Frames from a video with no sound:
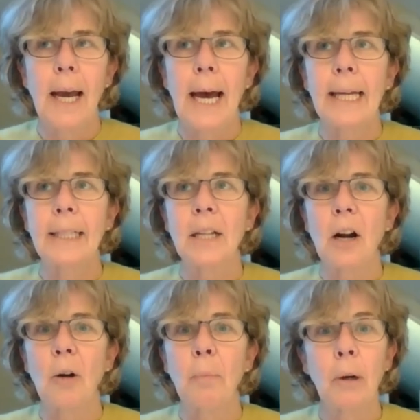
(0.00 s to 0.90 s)
and
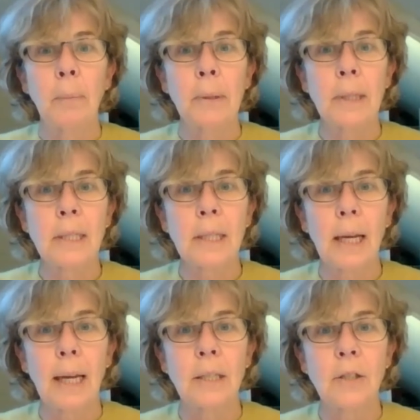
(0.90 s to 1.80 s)
our purpose
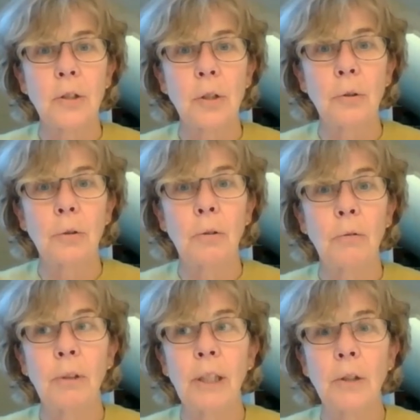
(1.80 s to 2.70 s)
is to
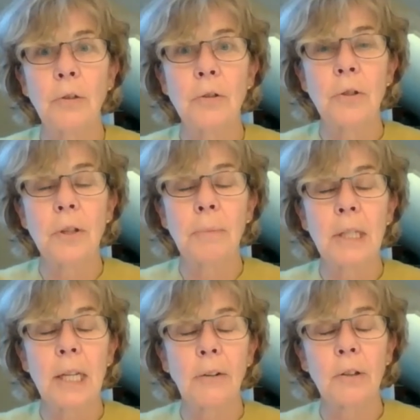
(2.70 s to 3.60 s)
reuse
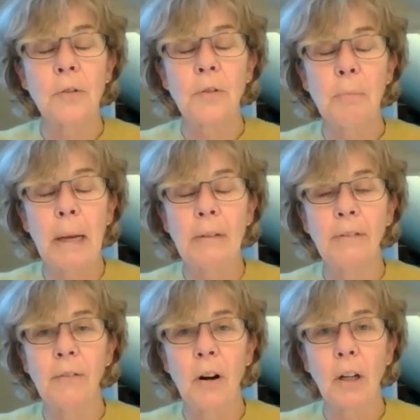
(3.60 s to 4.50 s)
materials for the
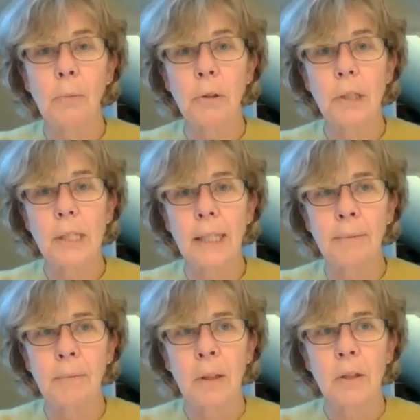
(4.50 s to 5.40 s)
benefit of our
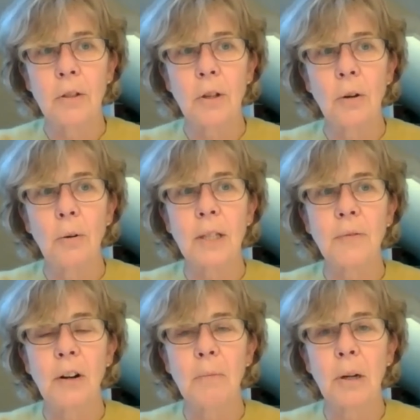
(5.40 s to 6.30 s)
community. So it's
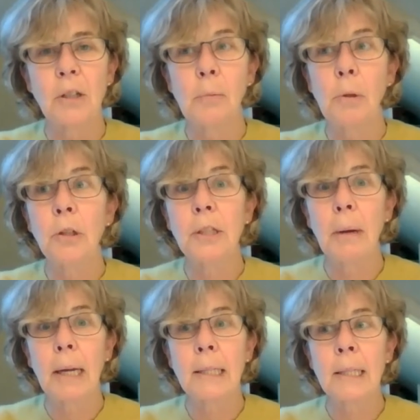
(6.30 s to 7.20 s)
very much community
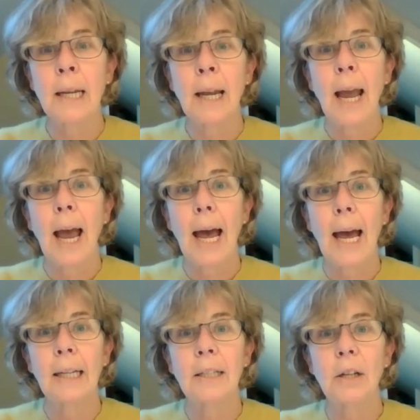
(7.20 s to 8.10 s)
based
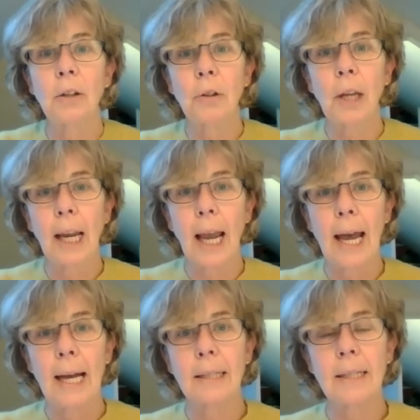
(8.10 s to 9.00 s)
and looking
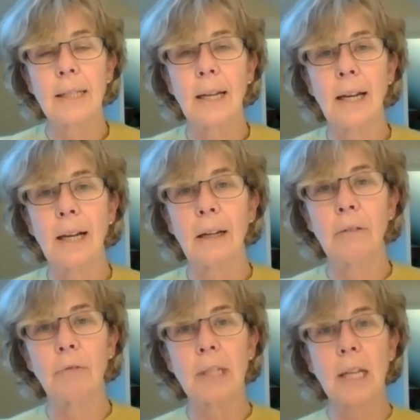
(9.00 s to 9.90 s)

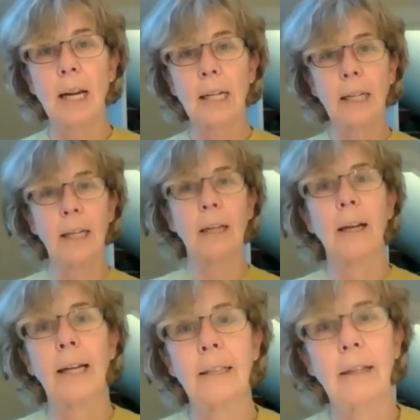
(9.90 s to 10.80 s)
at recycling
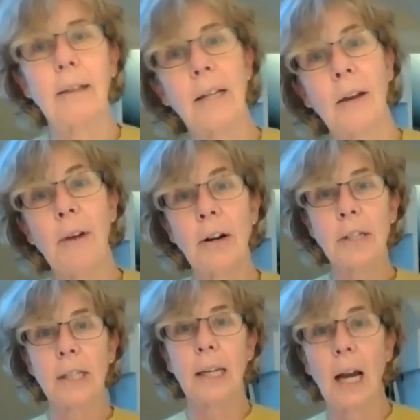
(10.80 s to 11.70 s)
and
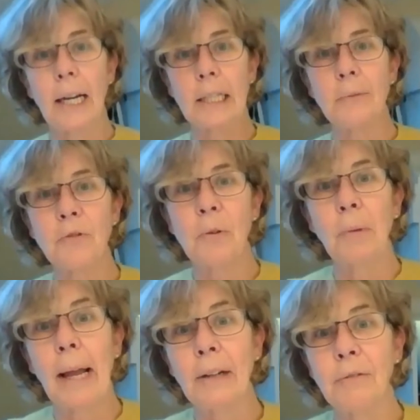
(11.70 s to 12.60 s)
diverting items from
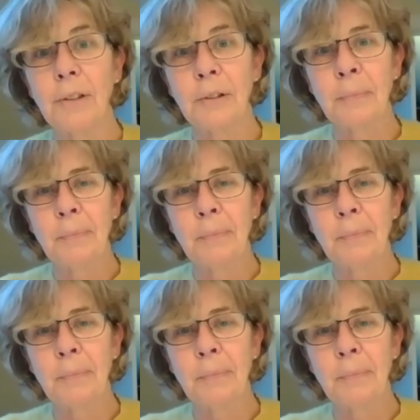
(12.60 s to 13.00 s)
landfill.